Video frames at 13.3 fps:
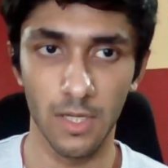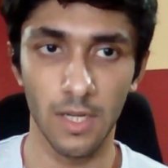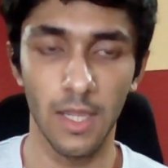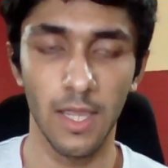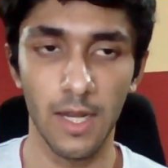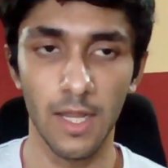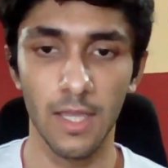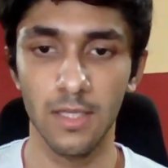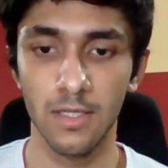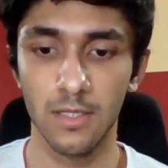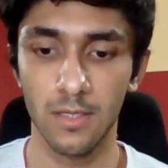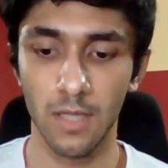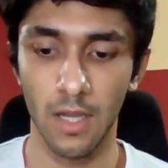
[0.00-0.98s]
It
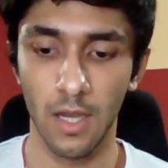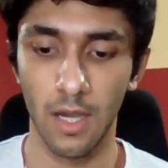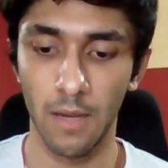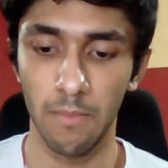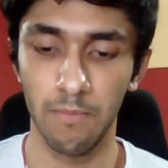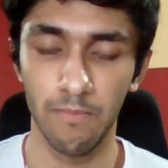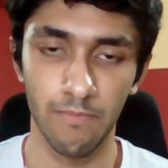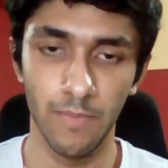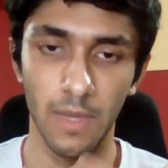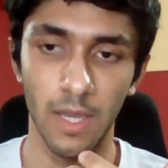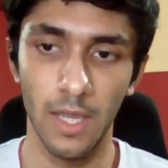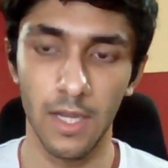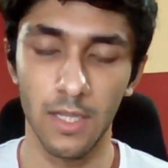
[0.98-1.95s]
is
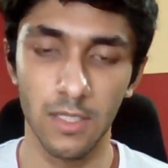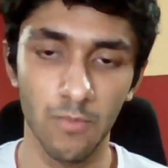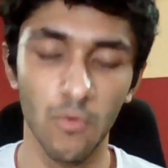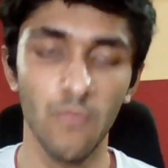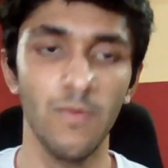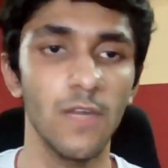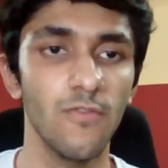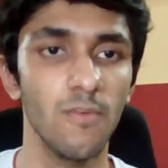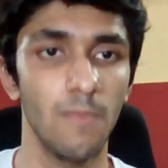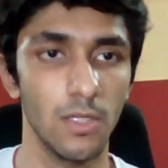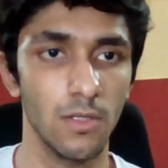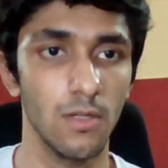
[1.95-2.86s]
the movement of a muscle